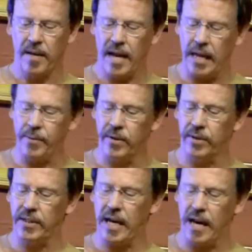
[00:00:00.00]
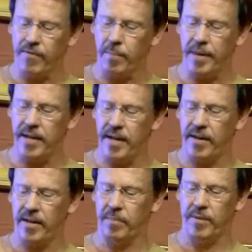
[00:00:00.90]
Anyone who has ever been
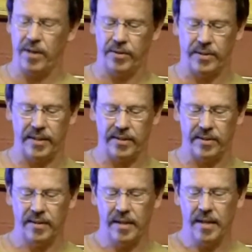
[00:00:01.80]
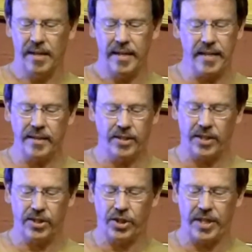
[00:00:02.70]
near him knows this. He didn't
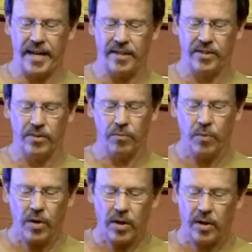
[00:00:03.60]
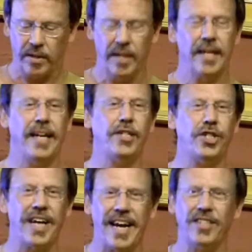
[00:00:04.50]
just change the world, he
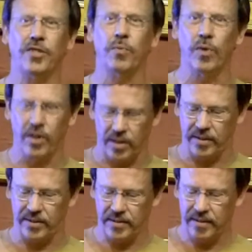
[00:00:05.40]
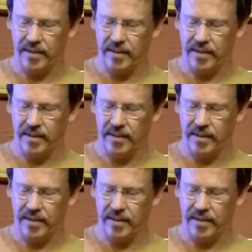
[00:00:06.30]
changed worlds.